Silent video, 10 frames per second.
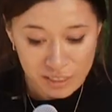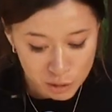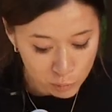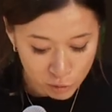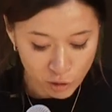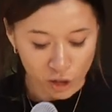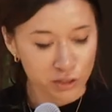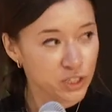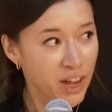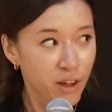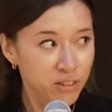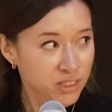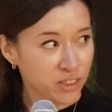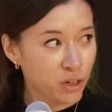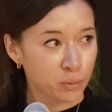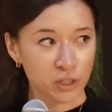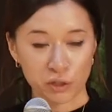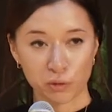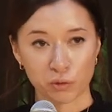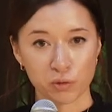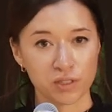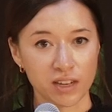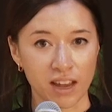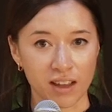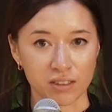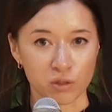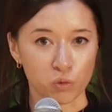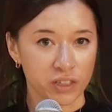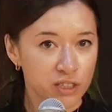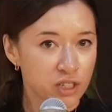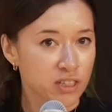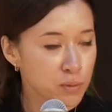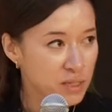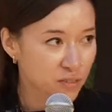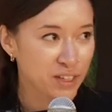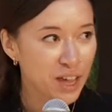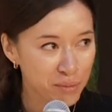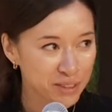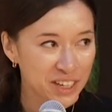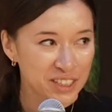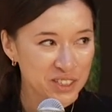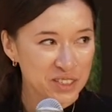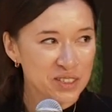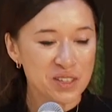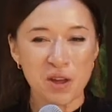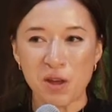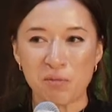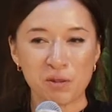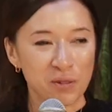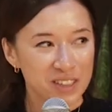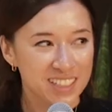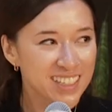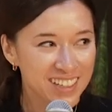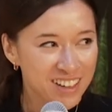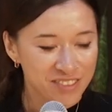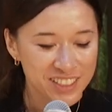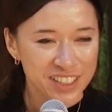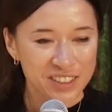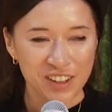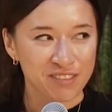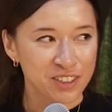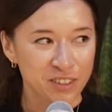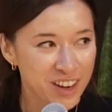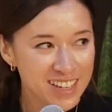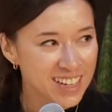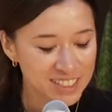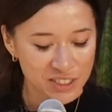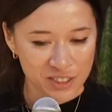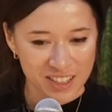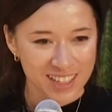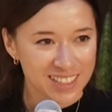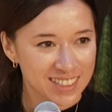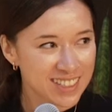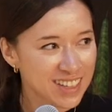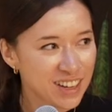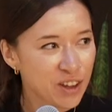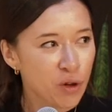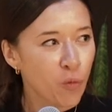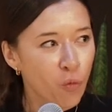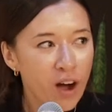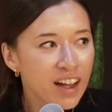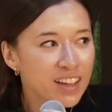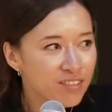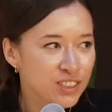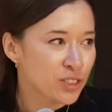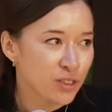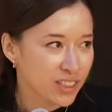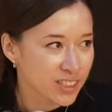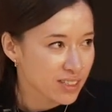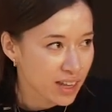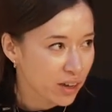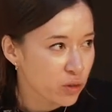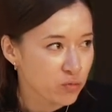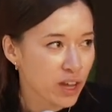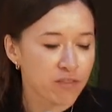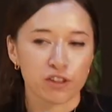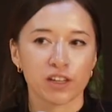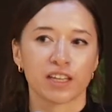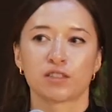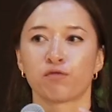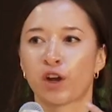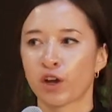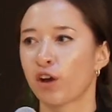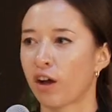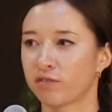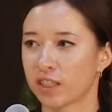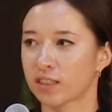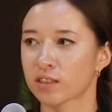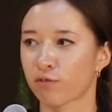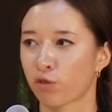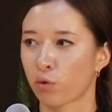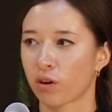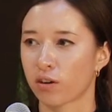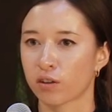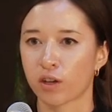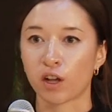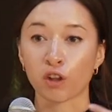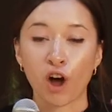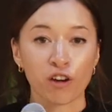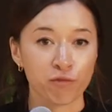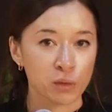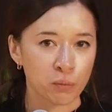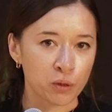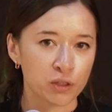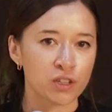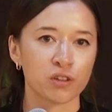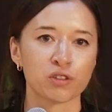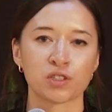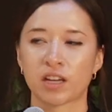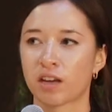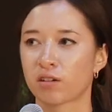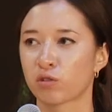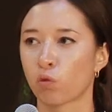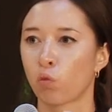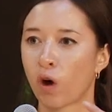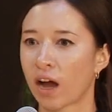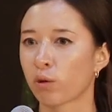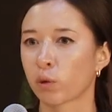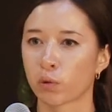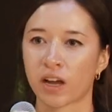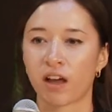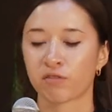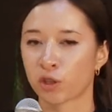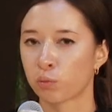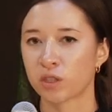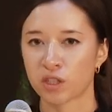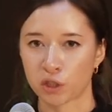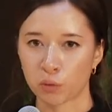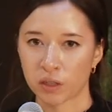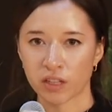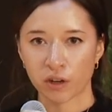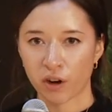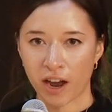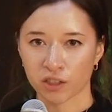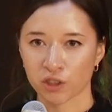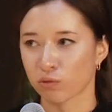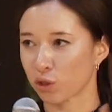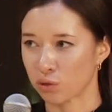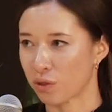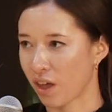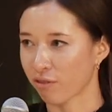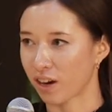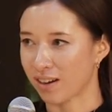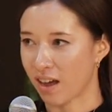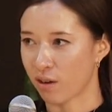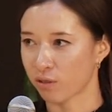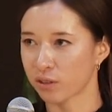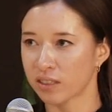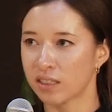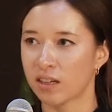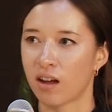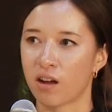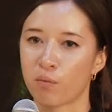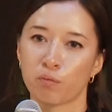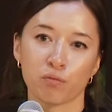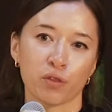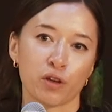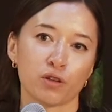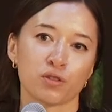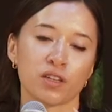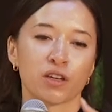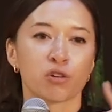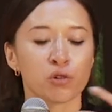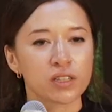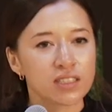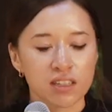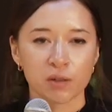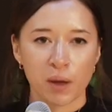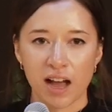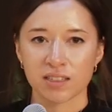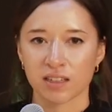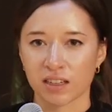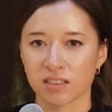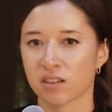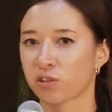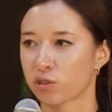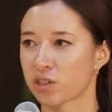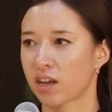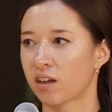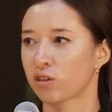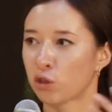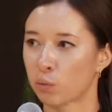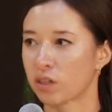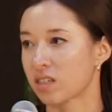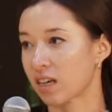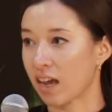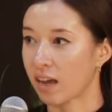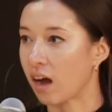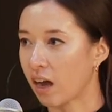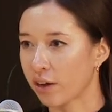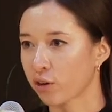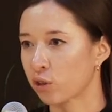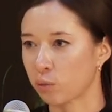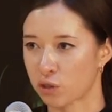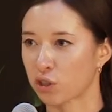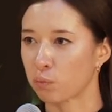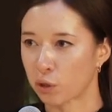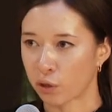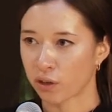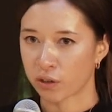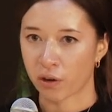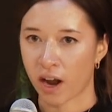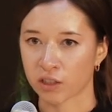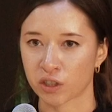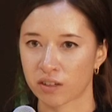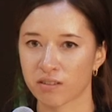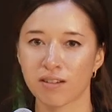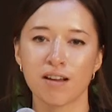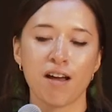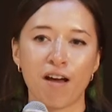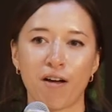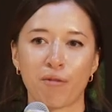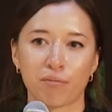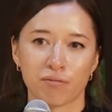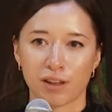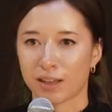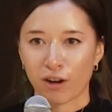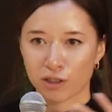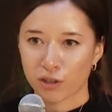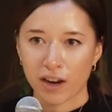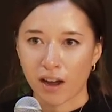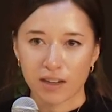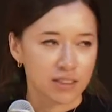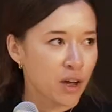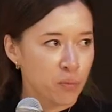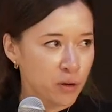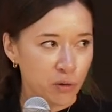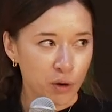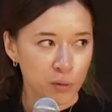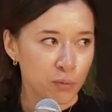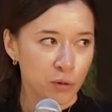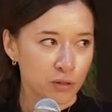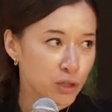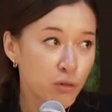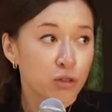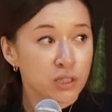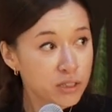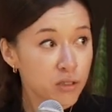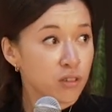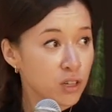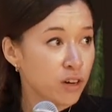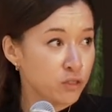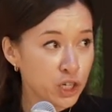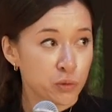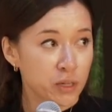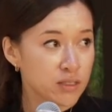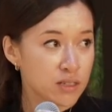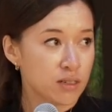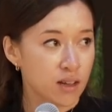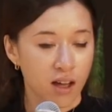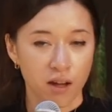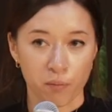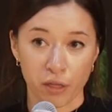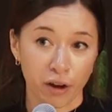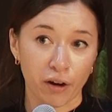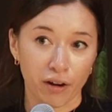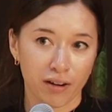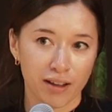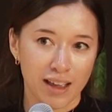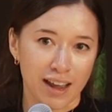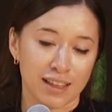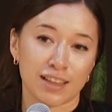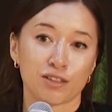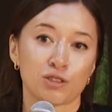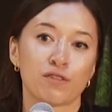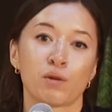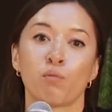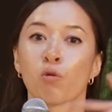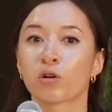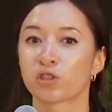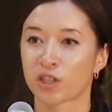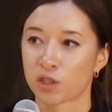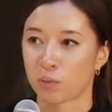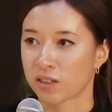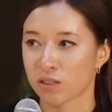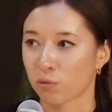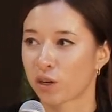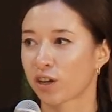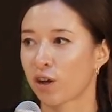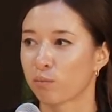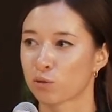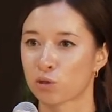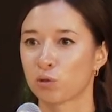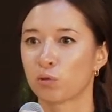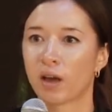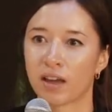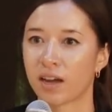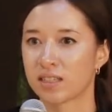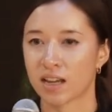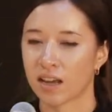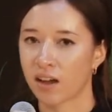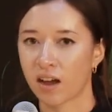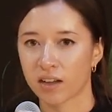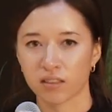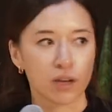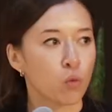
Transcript: Let's move on to how this can all be used, and we'll get to the specific applications. But Martin, I feel like you'll have a great answer to this. Why even do this? Like, I feel like it's very obvious for a lot of people to understand why we would have human to human interaction. We're doing that right now. Um, there's increasing capacity to understand human to AI or human to computer interaction um, Character AI is a company where people, you know, there's still a lot of judgment um, there. And I think there's even more judgment when it comes to AI to AI.